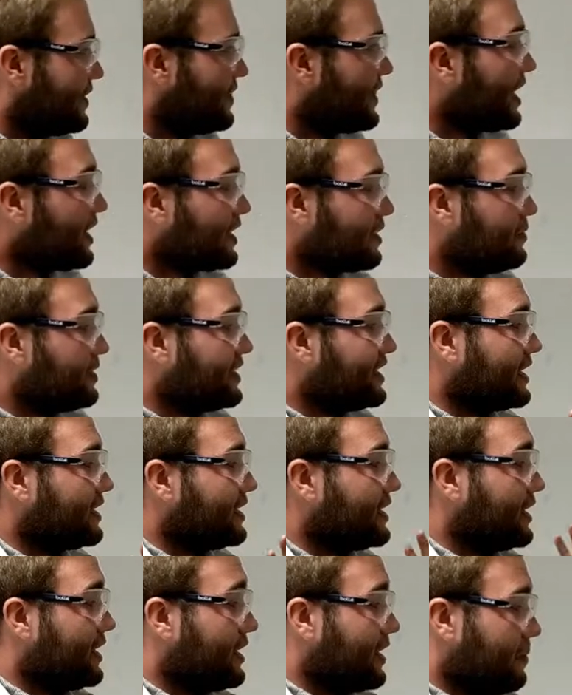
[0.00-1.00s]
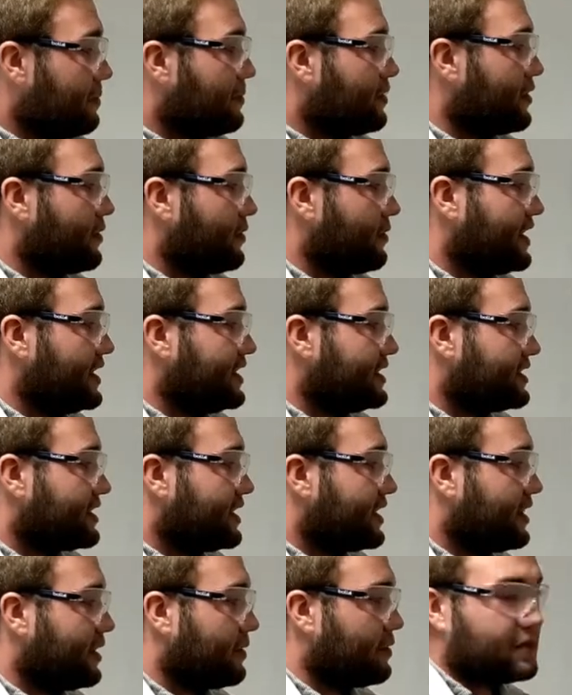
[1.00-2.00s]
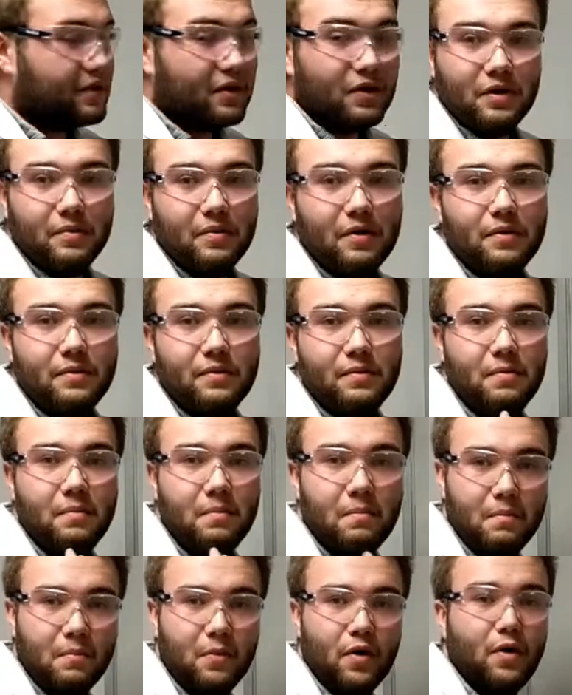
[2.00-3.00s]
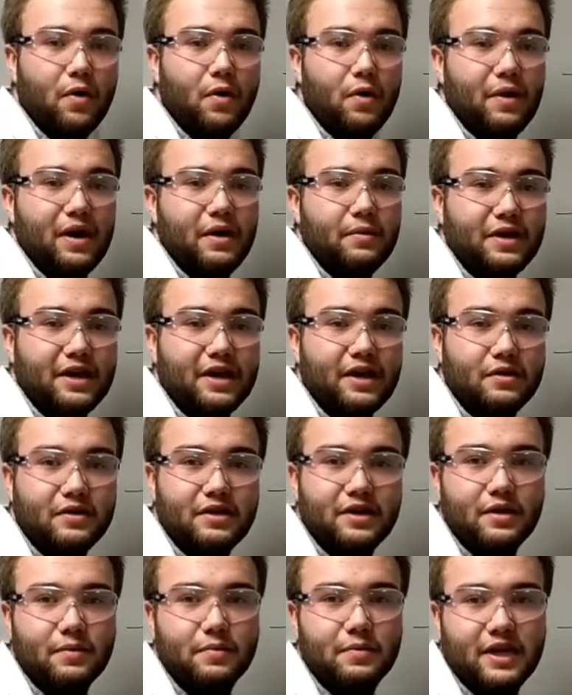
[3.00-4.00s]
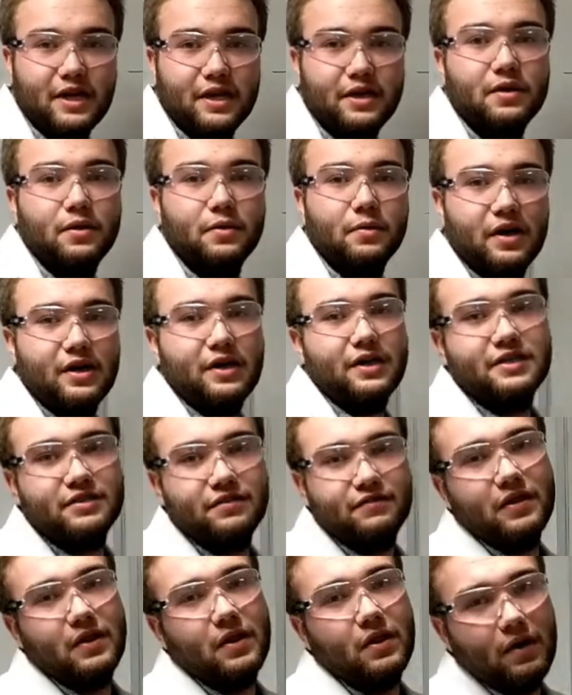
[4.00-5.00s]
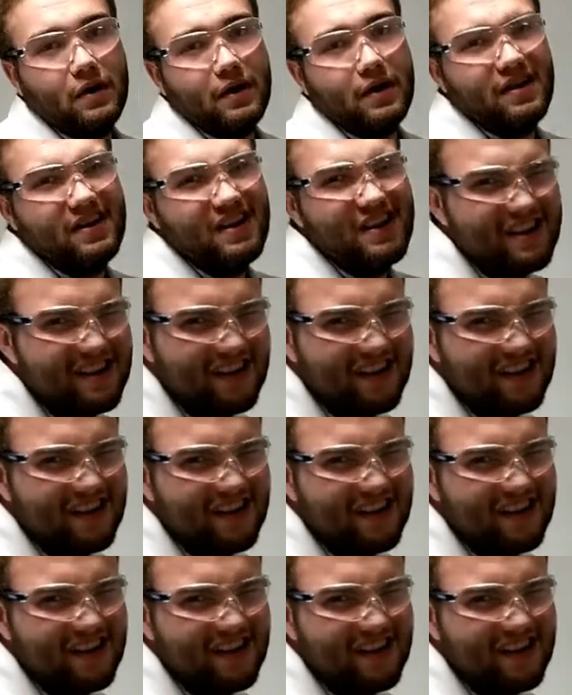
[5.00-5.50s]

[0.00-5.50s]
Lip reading: And that can be done in a number of ways that we'll talk about more when we get into the particular workings of the clock.